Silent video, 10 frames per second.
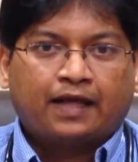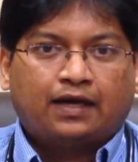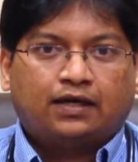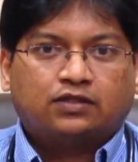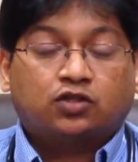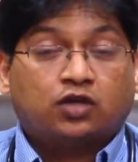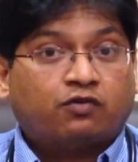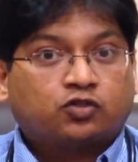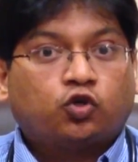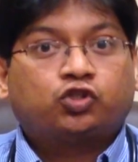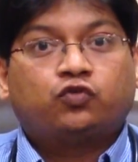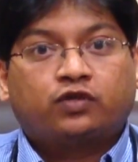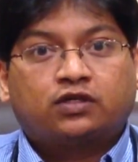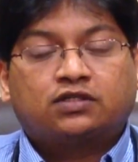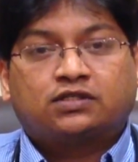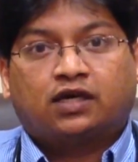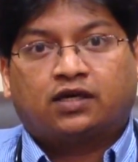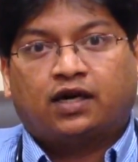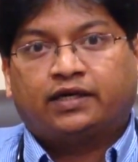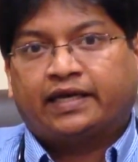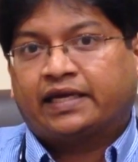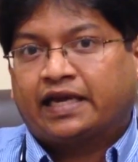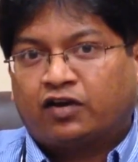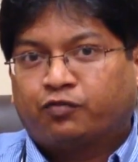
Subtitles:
So our social workers are taking care